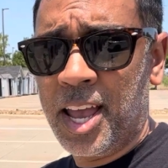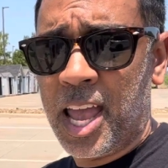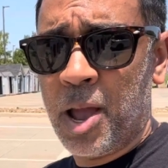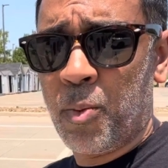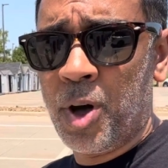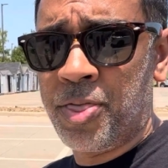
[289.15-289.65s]

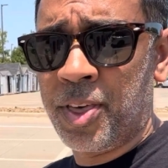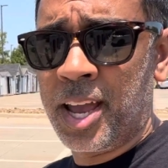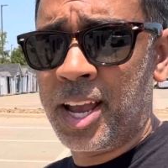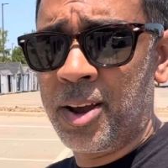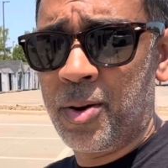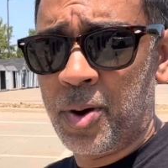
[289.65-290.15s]
And one
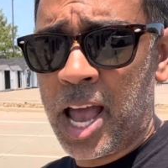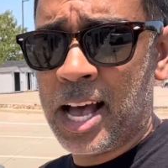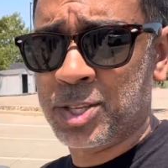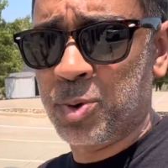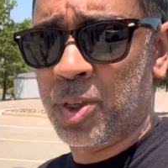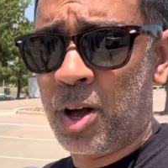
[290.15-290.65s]
thing,
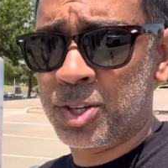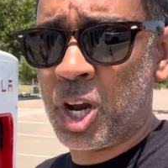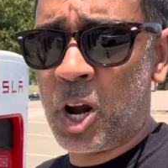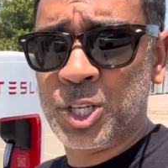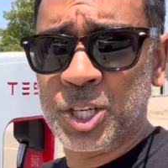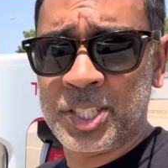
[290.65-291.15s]
as with all
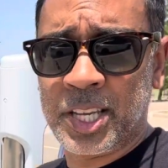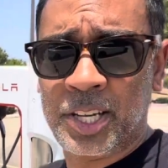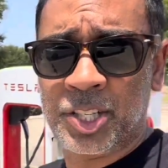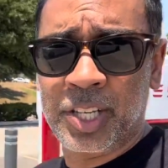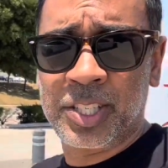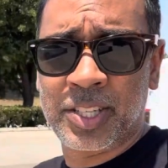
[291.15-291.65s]
charging
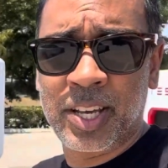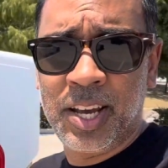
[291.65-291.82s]
stations,